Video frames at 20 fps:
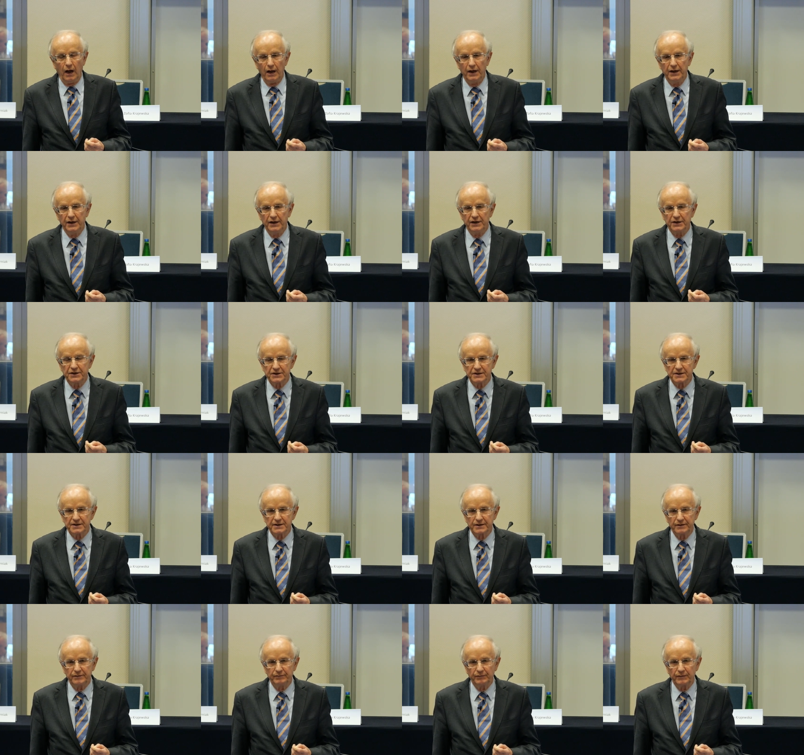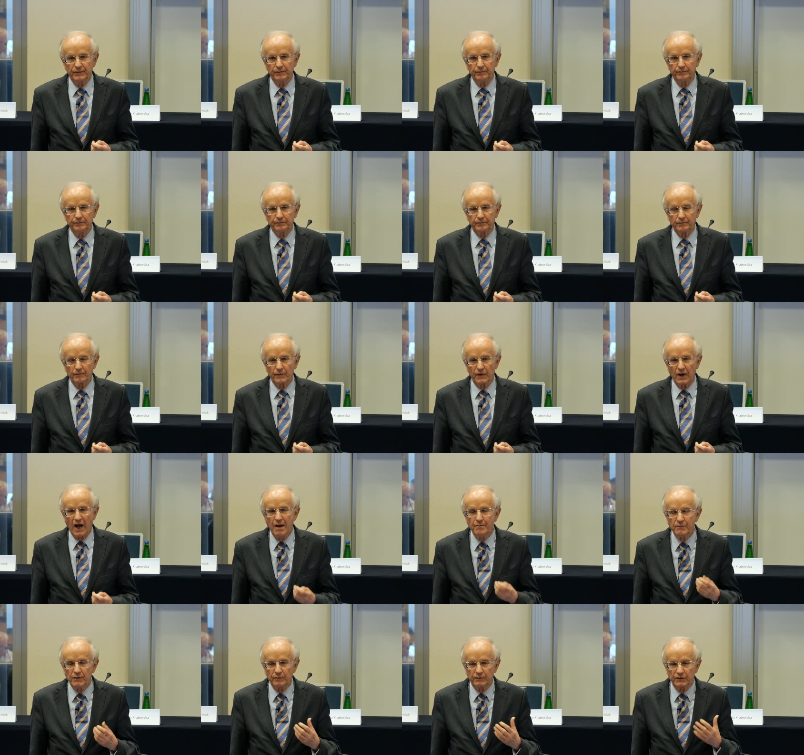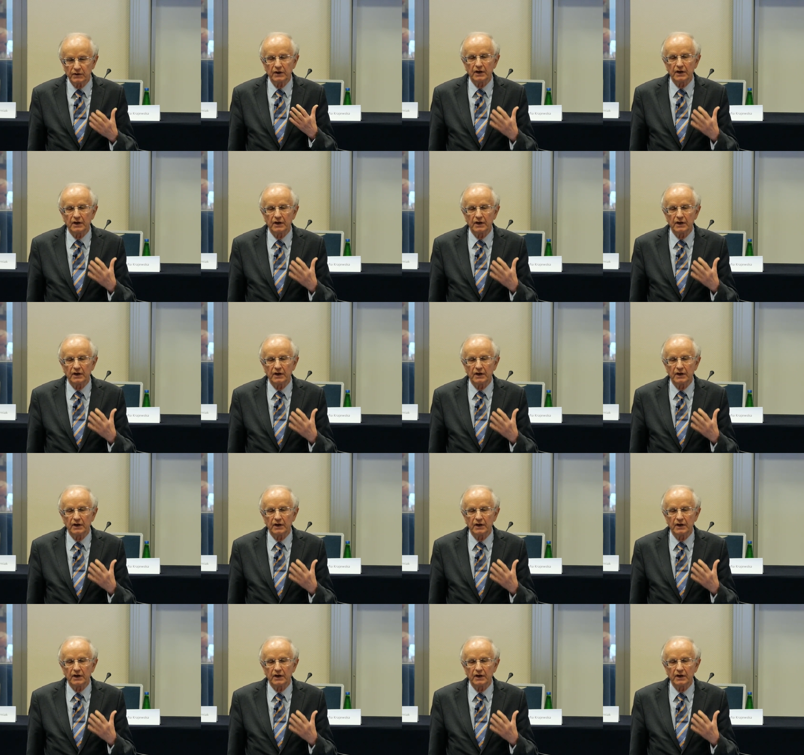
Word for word: is coming,